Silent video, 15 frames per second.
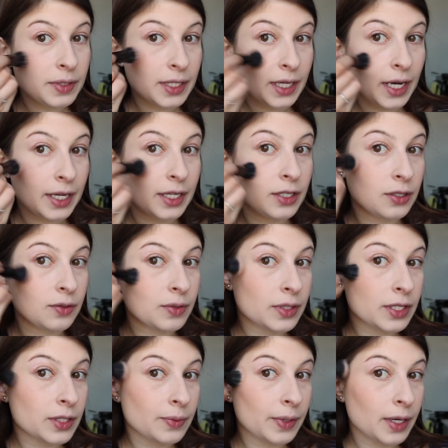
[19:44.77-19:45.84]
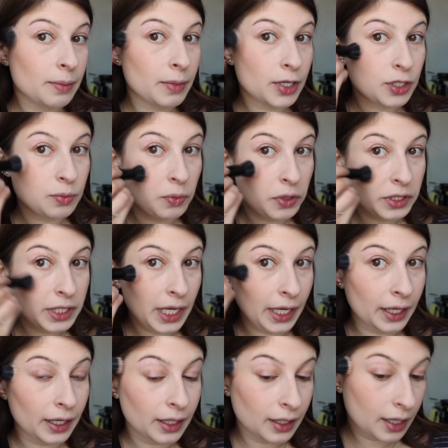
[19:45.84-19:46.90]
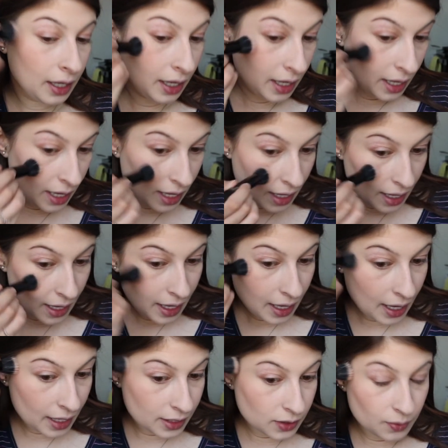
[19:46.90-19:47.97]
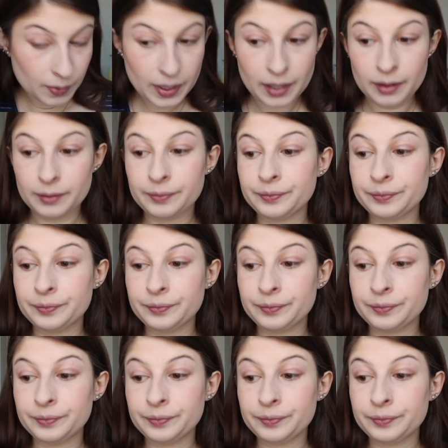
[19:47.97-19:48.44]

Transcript: Like I can use this when I'm much more tan as well.